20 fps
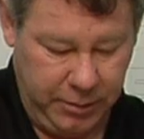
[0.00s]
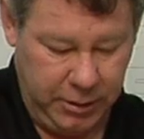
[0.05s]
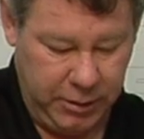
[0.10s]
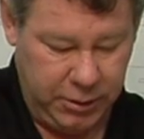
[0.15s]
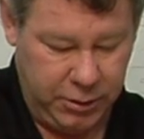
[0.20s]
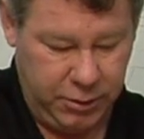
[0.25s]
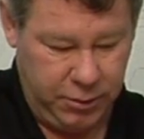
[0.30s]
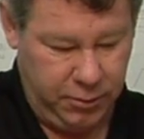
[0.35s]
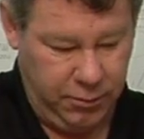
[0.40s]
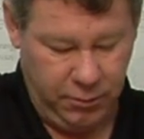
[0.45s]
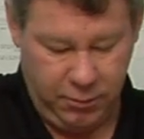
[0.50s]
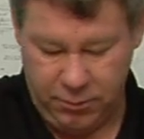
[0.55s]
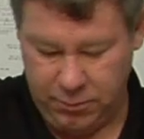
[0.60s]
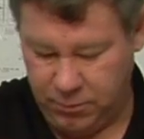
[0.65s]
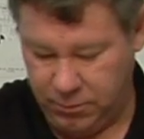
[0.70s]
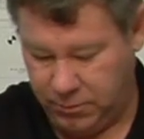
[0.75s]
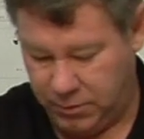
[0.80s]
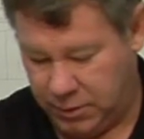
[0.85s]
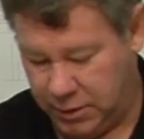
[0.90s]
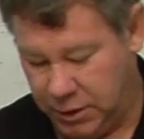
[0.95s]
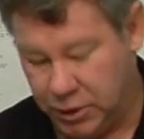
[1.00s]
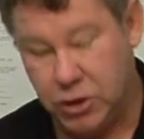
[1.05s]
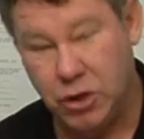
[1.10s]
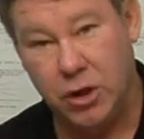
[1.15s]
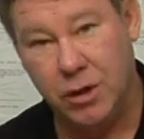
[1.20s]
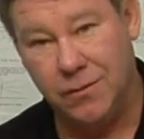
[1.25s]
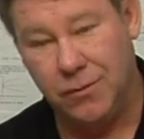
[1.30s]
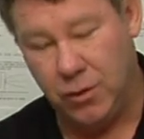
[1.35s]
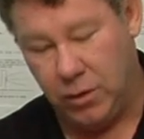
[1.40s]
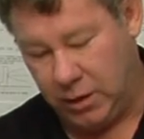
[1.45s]
going to screw the
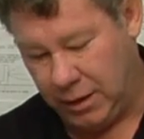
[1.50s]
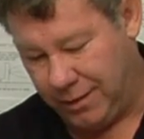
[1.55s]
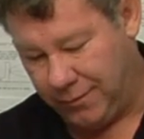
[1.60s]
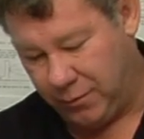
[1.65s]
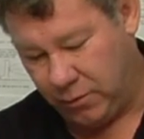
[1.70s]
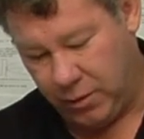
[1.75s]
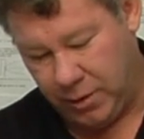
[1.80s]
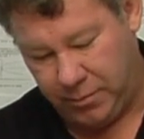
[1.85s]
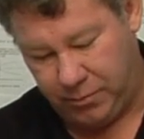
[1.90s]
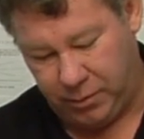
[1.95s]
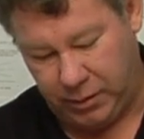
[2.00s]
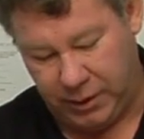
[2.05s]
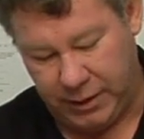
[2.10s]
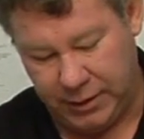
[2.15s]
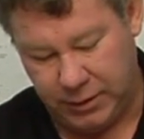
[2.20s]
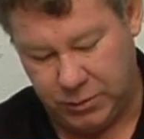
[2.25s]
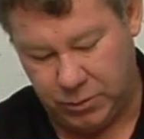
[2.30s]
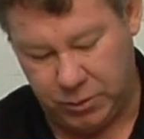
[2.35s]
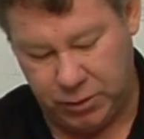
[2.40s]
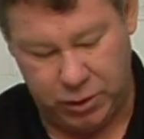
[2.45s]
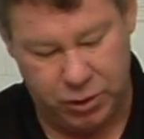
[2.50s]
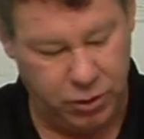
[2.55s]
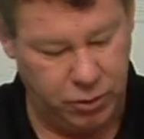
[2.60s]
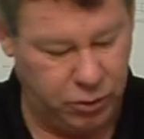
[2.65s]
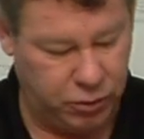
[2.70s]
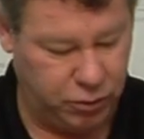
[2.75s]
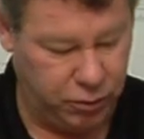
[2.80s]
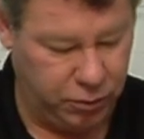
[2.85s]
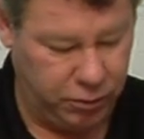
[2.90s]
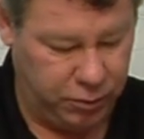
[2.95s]
servo cover in place with two
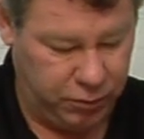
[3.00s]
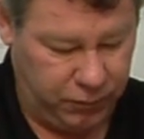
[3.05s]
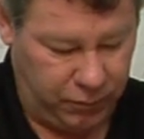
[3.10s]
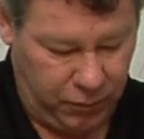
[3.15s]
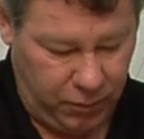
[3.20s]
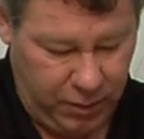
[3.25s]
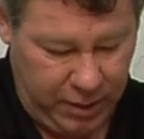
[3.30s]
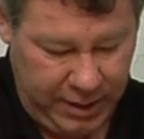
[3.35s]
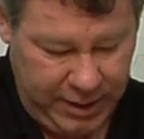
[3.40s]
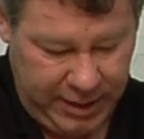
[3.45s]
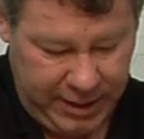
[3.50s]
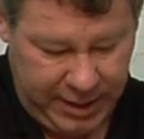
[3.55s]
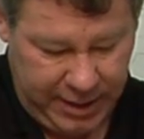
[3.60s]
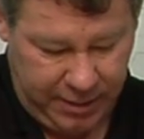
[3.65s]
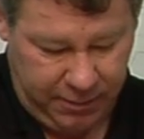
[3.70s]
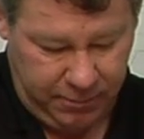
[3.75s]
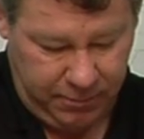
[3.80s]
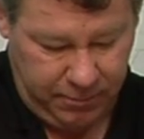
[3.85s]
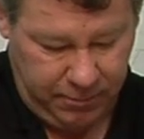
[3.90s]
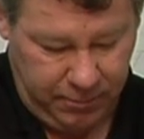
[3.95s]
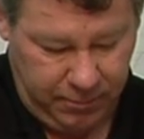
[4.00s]
screws for right now.